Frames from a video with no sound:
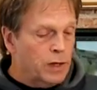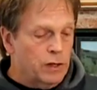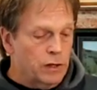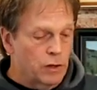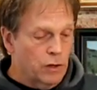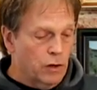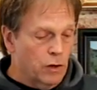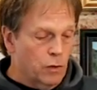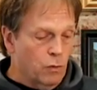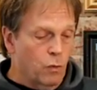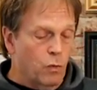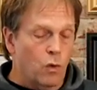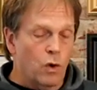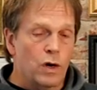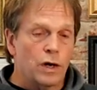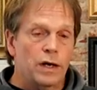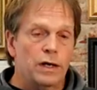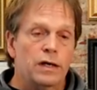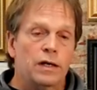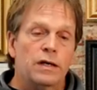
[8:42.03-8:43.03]
You're going to
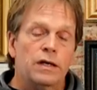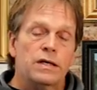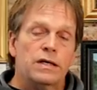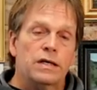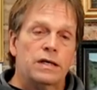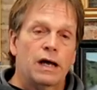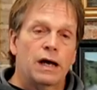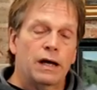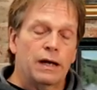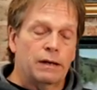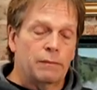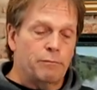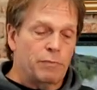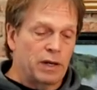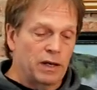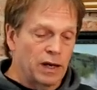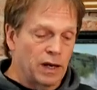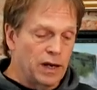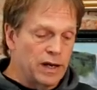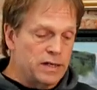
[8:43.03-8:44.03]
want a
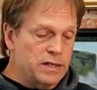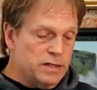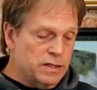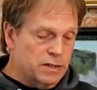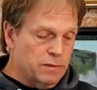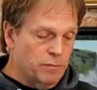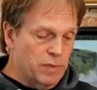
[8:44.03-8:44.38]
place to